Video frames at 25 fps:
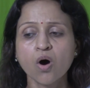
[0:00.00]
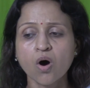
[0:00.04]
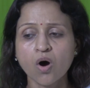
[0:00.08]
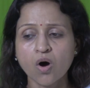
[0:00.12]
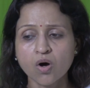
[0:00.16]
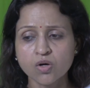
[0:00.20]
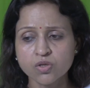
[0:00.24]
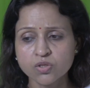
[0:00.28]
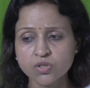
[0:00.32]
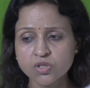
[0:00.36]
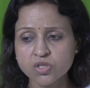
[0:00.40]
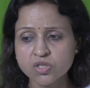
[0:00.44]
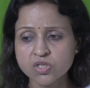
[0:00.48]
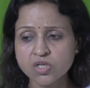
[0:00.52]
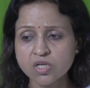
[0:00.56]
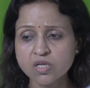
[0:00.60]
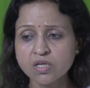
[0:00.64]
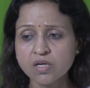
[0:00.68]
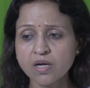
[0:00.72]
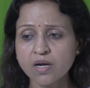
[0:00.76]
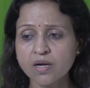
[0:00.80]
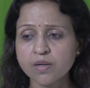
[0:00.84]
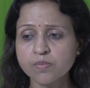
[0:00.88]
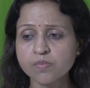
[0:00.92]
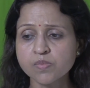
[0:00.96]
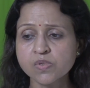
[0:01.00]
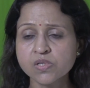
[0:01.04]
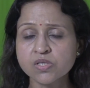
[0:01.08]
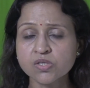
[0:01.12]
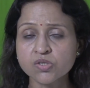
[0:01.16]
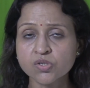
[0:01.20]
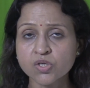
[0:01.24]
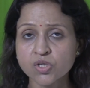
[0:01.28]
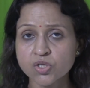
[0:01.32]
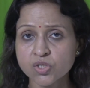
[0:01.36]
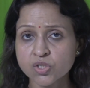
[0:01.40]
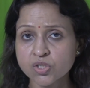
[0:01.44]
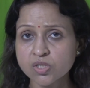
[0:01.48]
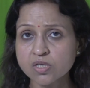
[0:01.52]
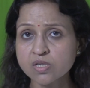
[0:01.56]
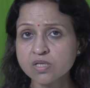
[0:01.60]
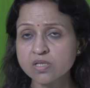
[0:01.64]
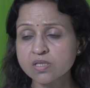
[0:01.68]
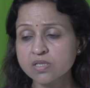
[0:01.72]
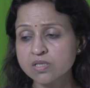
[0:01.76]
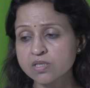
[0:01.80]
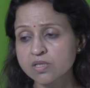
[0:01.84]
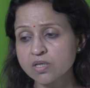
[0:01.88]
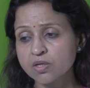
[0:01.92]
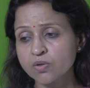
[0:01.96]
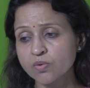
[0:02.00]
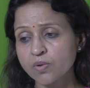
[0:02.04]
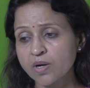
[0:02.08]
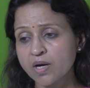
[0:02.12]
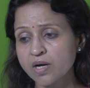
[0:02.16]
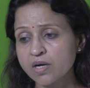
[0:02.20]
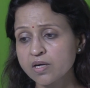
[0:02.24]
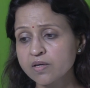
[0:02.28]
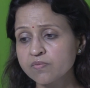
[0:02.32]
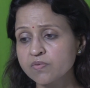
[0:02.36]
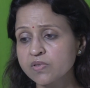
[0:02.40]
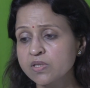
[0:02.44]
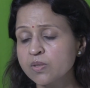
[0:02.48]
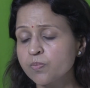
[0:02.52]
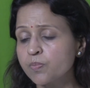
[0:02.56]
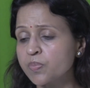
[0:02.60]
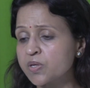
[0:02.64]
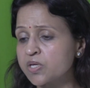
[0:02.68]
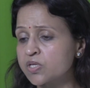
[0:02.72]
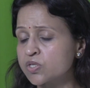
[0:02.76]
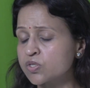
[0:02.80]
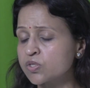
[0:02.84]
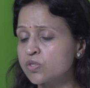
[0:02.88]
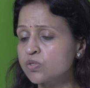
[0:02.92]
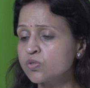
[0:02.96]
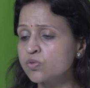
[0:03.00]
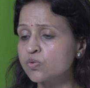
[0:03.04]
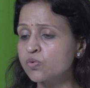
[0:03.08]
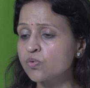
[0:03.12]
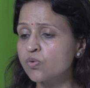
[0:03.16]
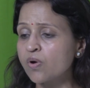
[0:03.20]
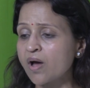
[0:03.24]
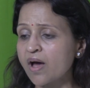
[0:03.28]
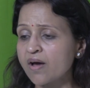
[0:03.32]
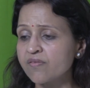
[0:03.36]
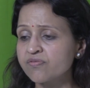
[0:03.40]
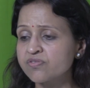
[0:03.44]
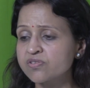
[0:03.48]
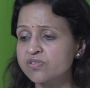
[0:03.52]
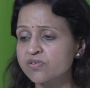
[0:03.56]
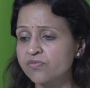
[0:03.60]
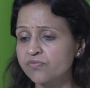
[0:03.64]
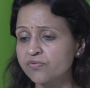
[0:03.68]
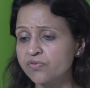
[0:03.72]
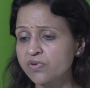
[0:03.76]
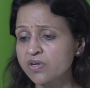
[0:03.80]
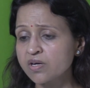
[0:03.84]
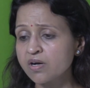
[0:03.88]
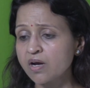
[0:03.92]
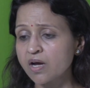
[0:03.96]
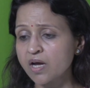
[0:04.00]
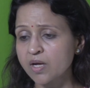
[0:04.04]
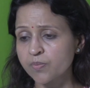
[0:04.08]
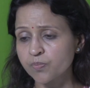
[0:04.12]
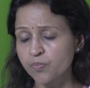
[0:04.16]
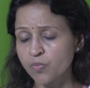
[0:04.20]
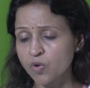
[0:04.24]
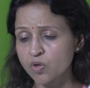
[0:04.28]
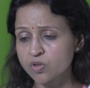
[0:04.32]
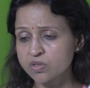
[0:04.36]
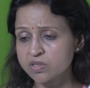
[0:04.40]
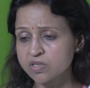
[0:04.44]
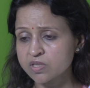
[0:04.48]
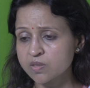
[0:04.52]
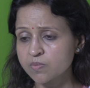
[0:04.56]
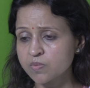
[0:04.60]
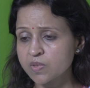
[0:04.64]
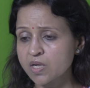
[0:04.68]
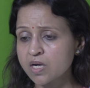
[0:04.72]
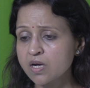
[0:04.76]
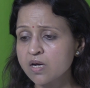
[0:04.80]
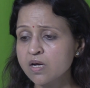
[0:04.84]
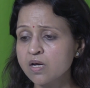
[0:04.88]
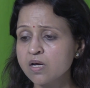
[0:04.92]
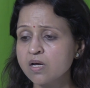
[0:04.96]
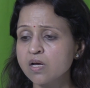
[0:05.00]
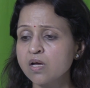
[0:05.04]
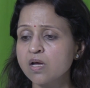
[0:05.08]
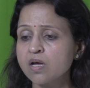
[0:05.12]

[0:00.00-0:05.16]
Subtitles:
Oxygen administration is required with the patients who have severe hypoxemia,